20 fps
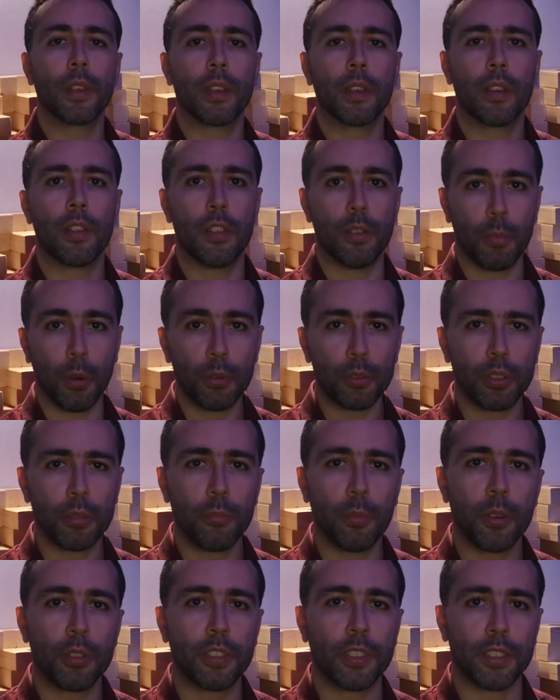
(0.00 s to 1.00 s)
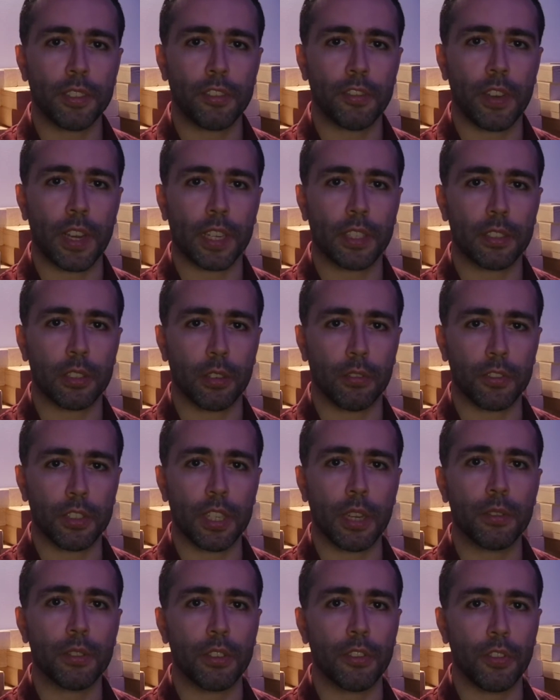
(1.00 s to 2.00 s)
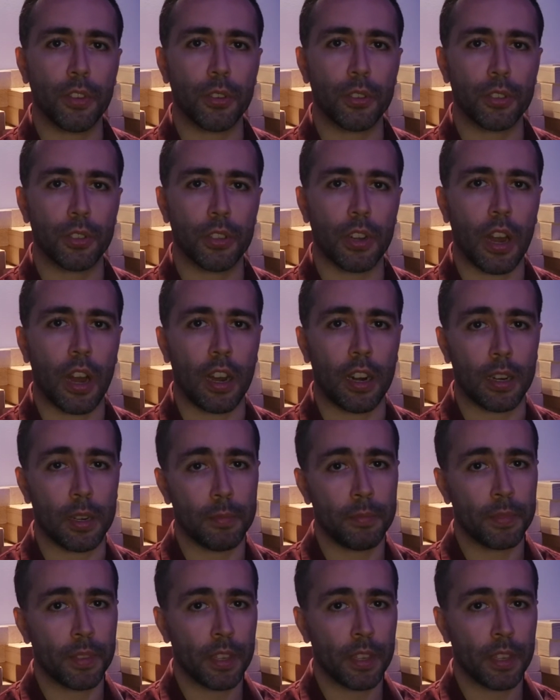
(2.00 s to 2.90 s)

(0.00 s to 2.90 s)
The most important effects of sound diffusion are,